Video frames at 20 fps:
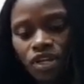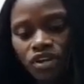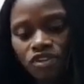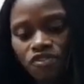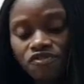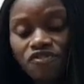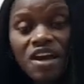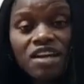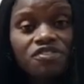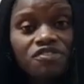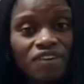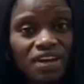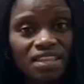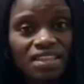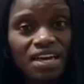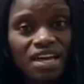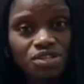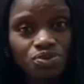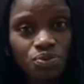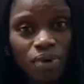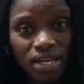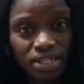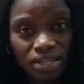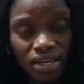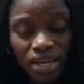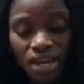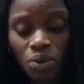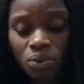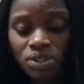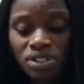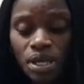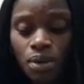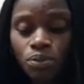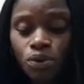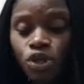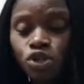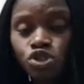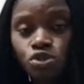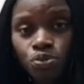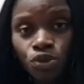fan feathers right here, which I'm
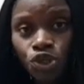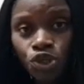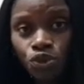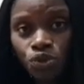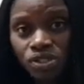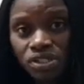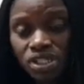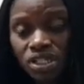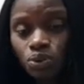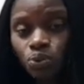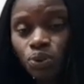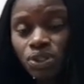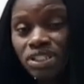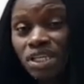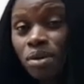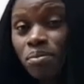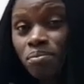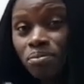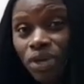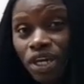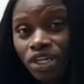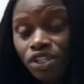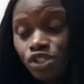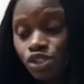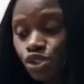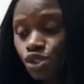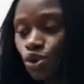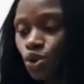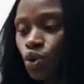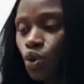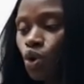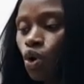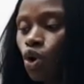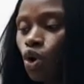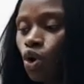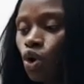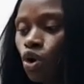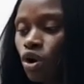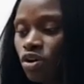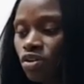going to be using with a mixture
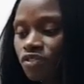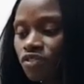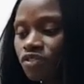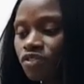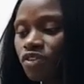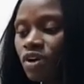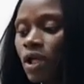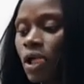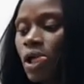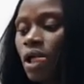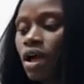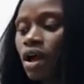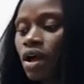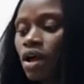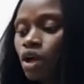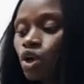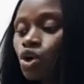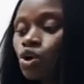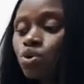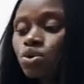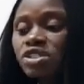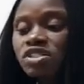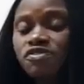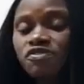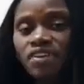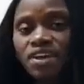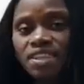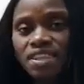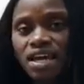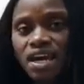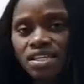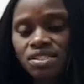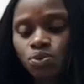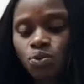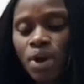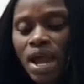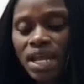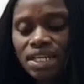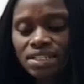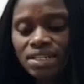of goose feathers.
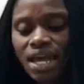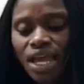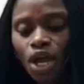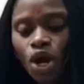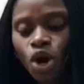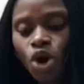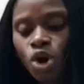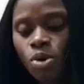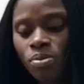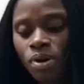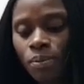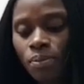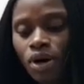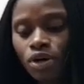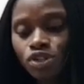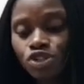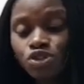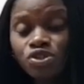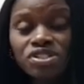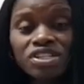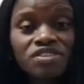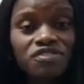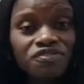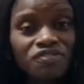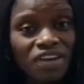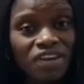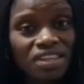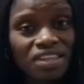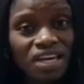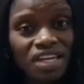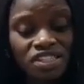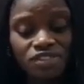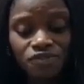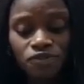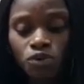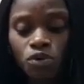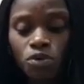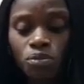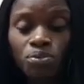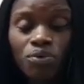Why did I come about using feathers
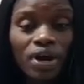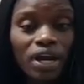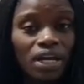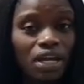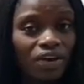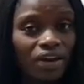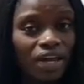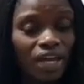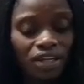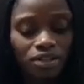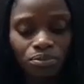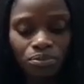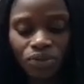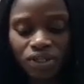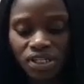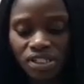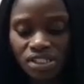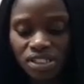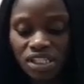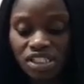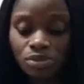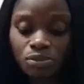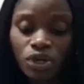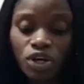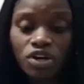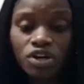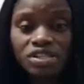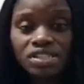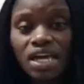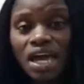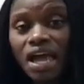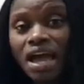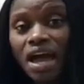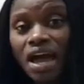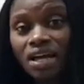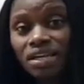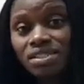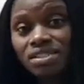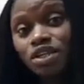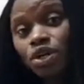for bridal headpiece? It's because I
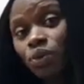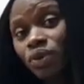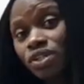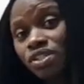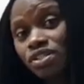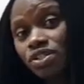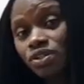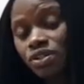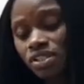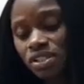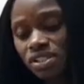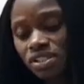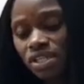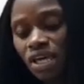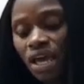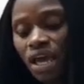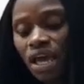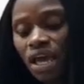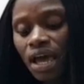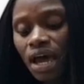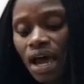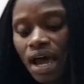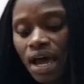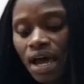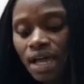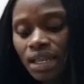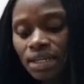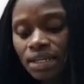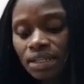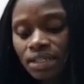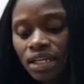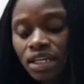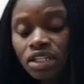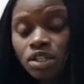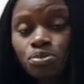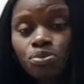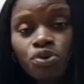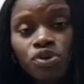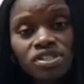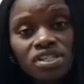asked questions, and in
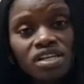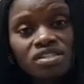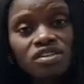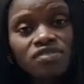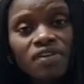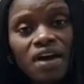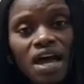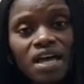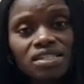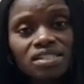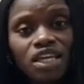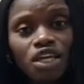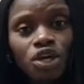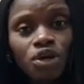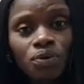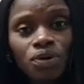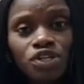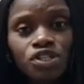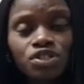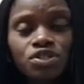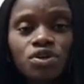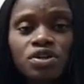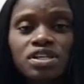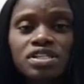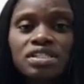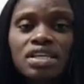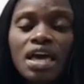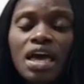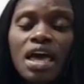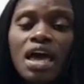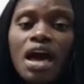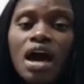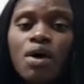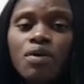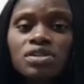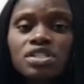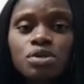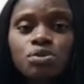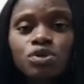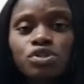the process of asking questions, I
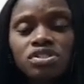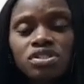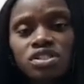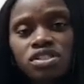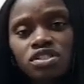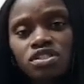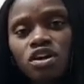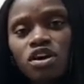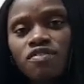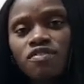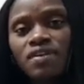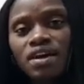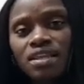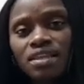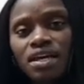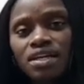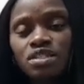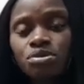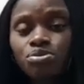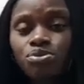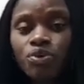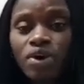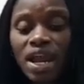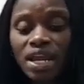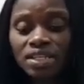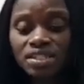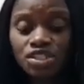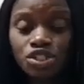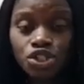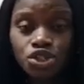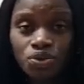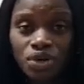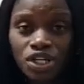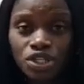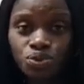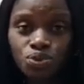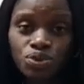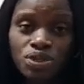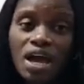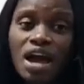was able to discover that the bride's
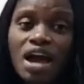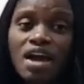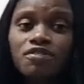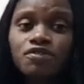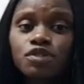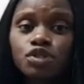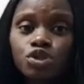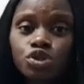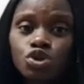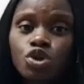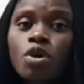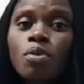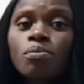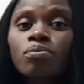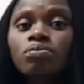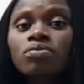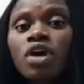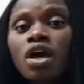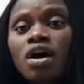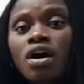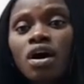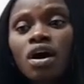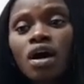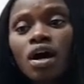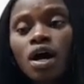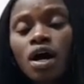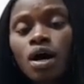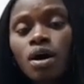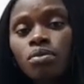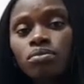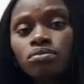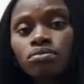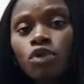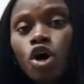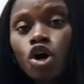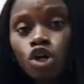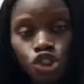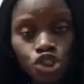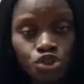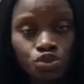dress would have some
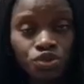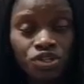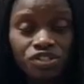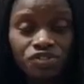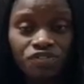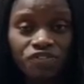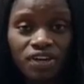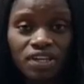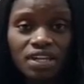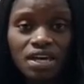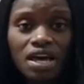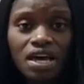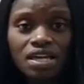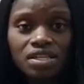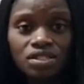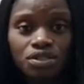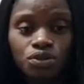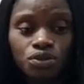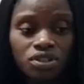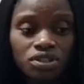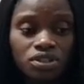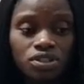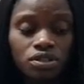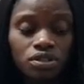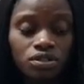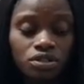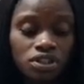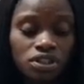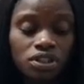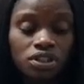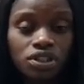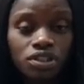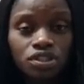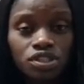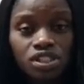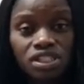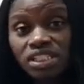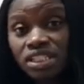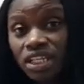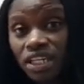ostrich feathers on the
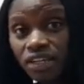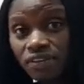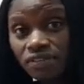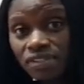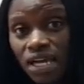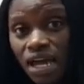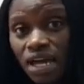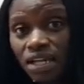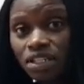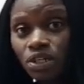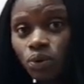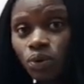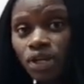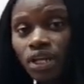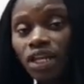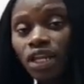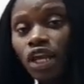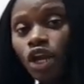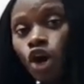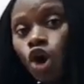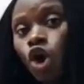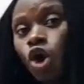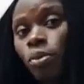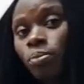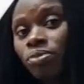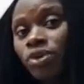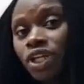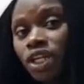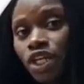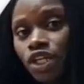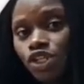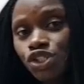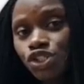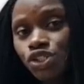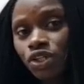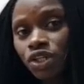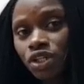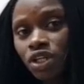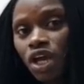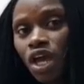sleeves, and they wanted a
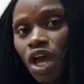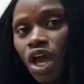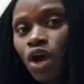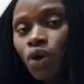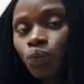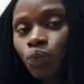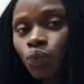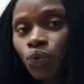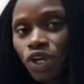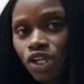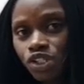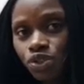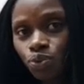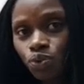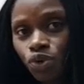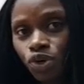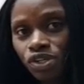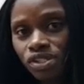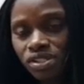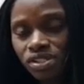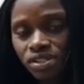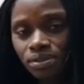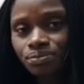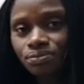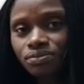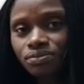combination, which was,